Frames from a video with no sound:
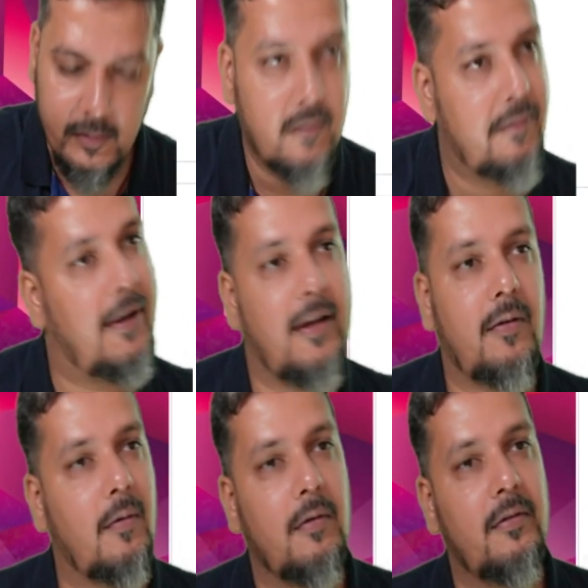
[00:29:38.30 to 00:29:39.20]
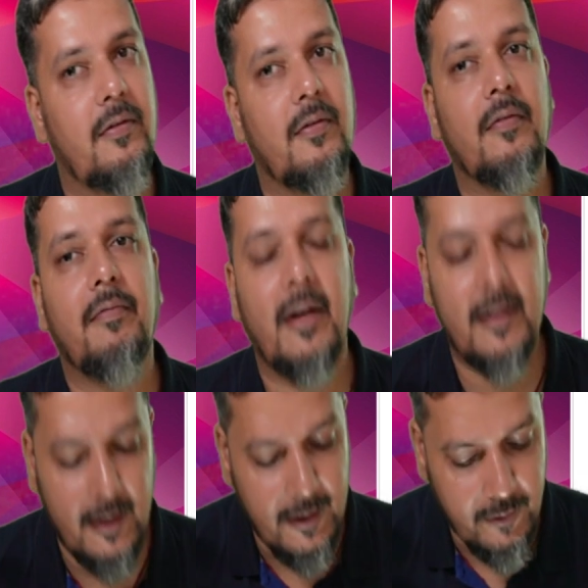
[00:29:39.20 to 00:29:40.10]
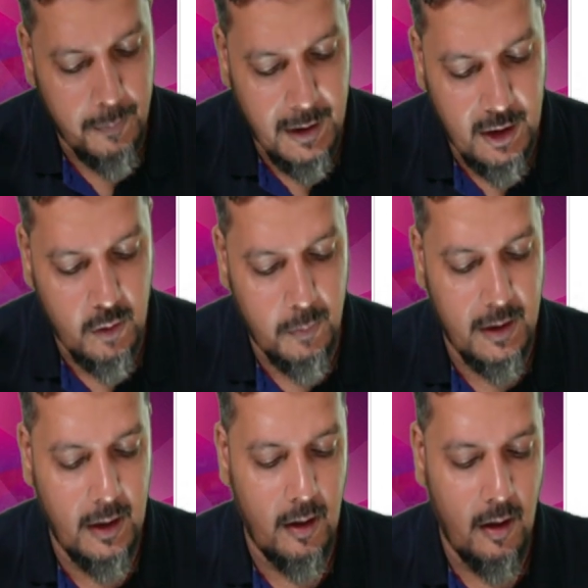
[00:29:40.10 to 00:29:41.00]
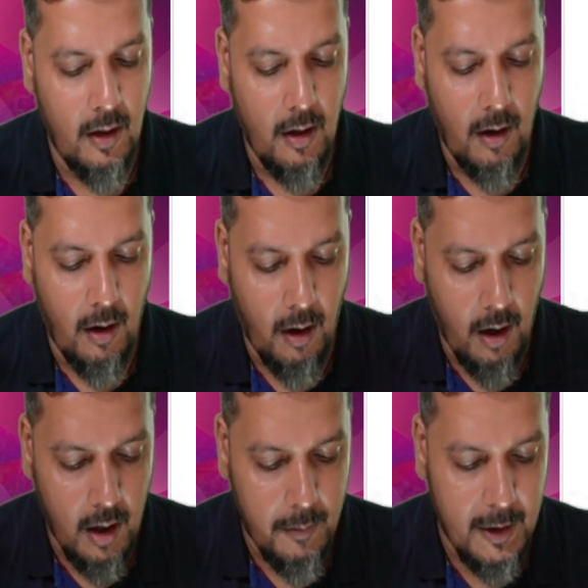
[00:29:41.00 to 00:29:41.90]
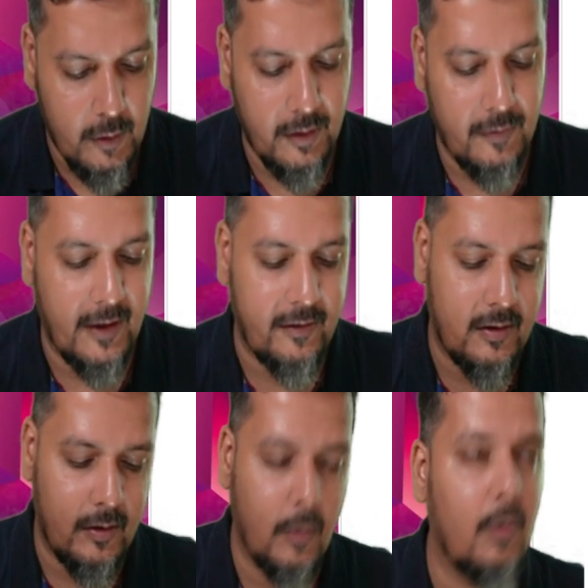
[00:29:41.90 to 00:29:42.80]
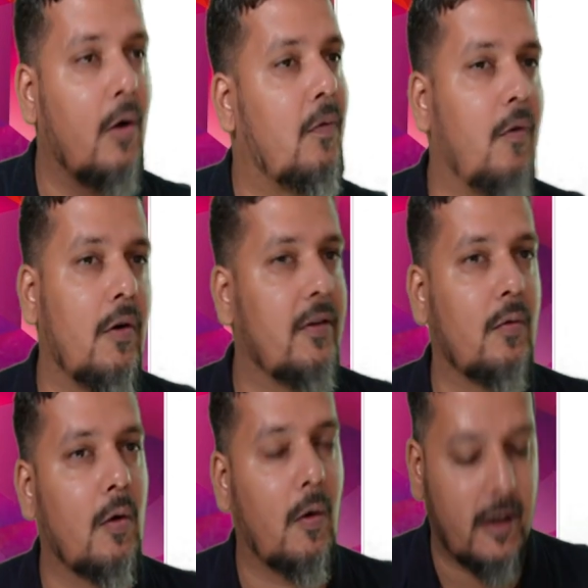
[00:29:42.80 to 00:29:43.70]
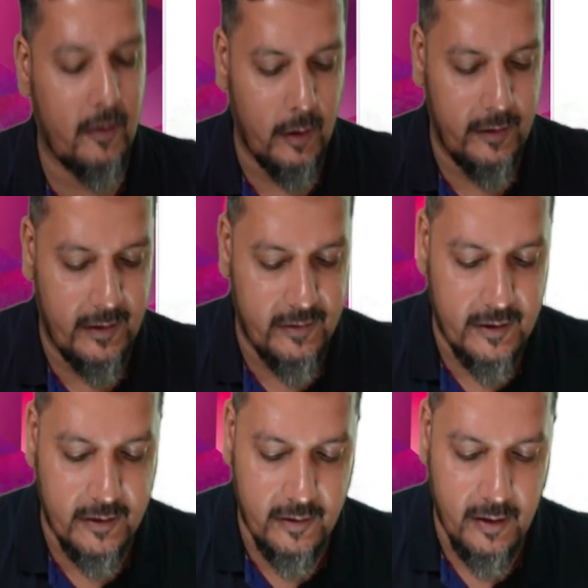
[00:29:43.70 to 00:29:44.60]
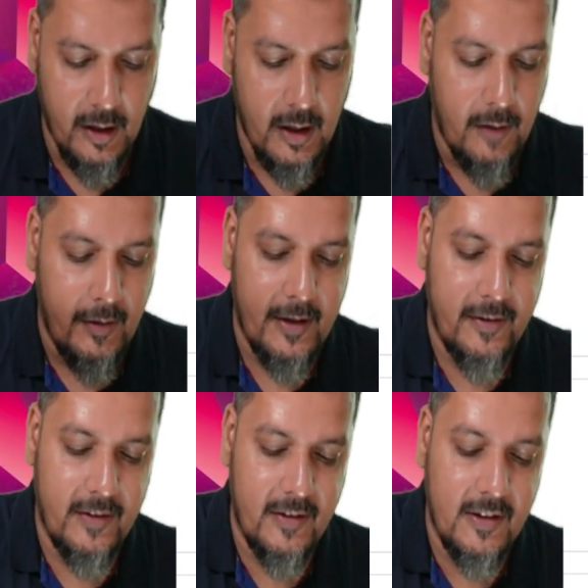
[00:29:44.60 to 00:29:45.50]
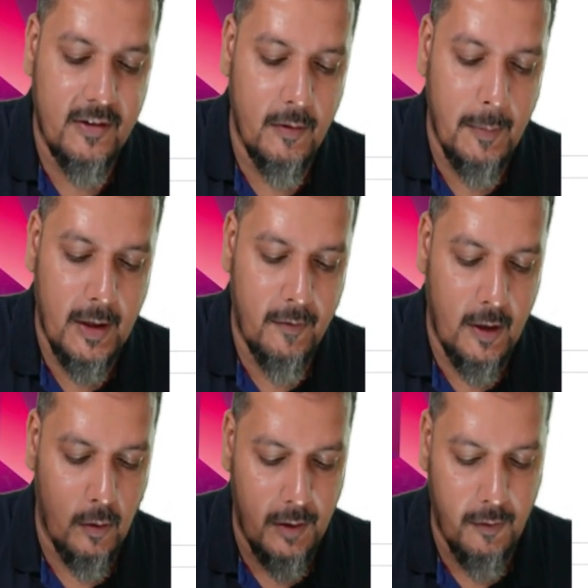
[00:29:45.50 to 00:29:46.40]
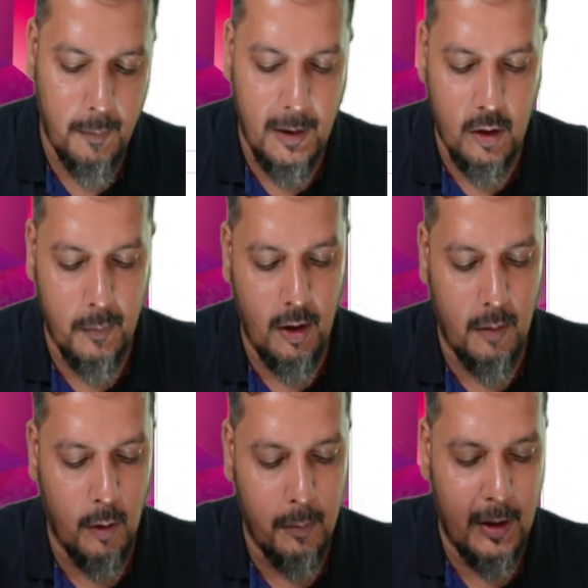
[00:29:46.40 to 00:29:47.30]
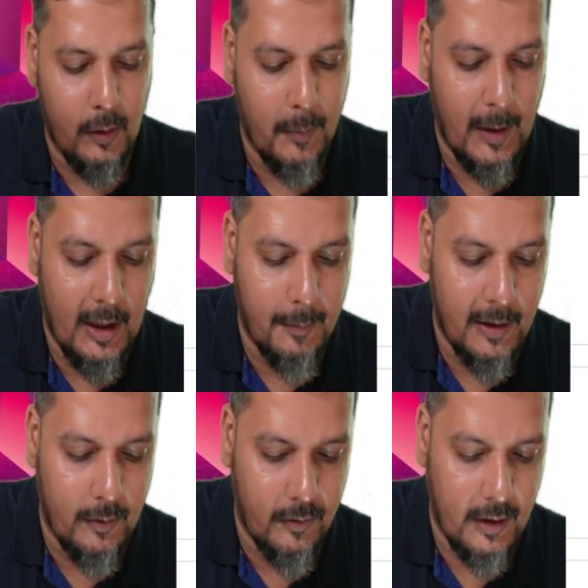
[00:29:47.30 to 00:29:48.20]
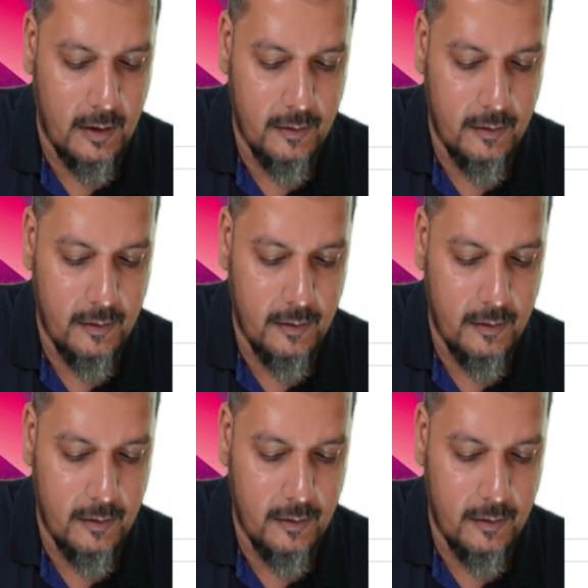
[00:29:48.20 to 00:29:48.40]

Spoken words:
5 crores, whether it is B2B or B2C. First ruled out, 4 is ruled out, it is only 6 digits. Whether 6 digits will be required only for B2B or both B2B and B2C.